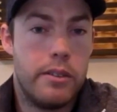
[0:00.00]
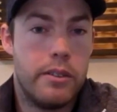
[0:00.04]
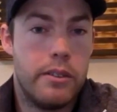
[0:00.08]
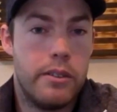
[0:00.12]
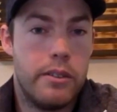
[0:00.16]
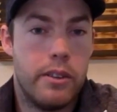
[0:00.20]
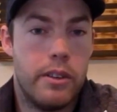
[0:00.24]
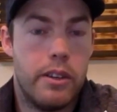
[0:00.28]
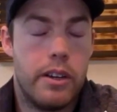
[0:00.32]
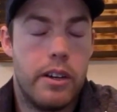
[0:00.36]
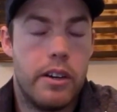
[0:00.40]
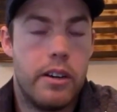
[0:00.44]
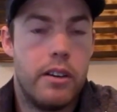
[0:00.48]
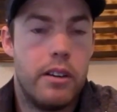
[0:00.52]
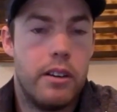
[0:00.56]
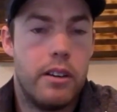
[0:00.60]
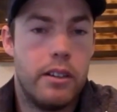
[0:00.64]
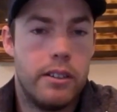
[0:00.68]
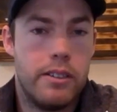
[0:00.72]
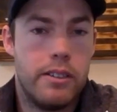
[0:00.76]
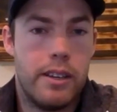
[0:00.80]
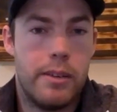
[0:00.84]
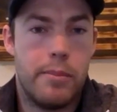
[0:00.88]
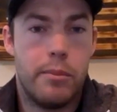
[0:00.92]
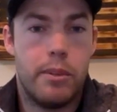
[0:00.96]
So they're
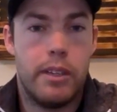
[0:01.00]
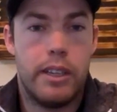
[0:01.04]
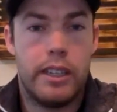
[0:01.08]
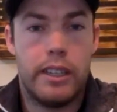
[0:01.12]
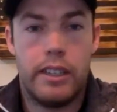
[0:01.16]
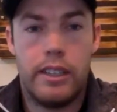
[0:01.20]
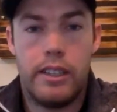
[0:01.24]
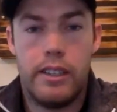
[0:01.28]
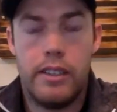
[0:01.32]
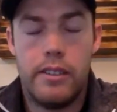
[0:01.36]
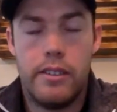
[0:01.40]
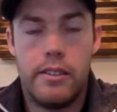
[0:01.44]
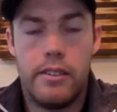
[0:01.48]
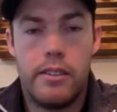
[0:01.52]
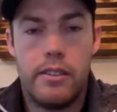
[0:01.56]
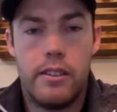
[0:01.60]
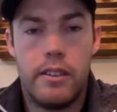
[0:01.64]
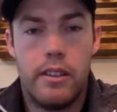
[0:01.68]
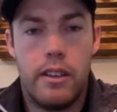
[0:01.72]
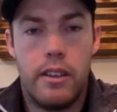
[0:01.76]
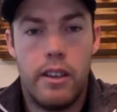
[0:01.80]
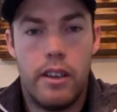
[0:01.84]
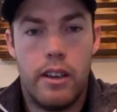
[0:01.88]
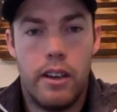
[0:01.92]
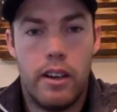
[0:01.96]
assembling these
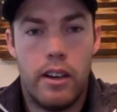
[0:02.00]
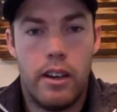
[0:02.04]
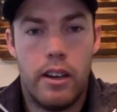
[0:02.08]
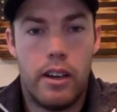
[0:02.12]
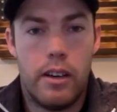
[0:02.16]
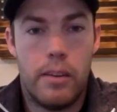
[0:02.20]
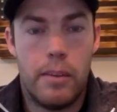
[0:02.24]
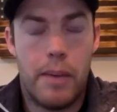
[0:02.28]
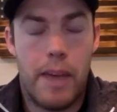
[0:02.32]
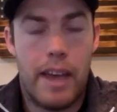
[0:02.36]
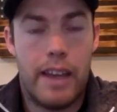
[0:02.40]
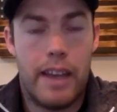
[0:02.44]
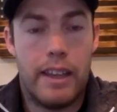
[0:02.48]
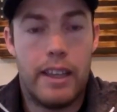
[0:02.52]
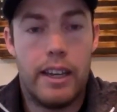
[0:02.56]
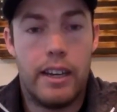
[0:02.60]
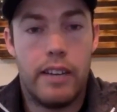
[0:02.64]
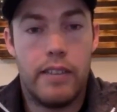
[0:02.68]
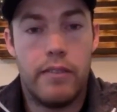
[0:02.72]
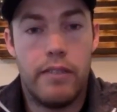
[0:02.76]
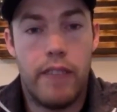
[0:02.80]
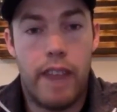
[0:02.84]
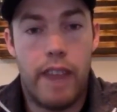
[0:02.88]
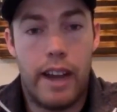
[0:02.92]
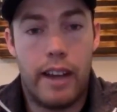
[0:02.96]
at their
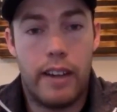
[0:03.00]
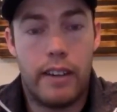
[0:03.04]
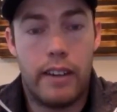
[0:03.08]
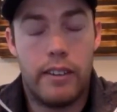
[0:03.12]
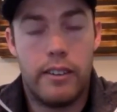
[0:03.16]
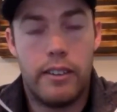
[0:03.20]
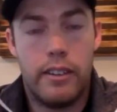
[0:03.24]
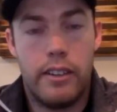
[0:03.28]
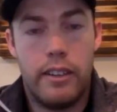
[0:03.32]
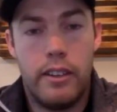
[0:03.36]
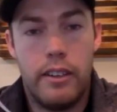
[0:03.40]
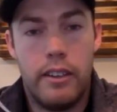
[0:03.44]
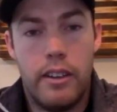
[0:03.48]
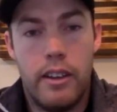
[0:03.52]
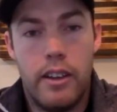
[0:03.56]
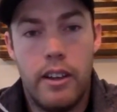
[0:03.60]
factory.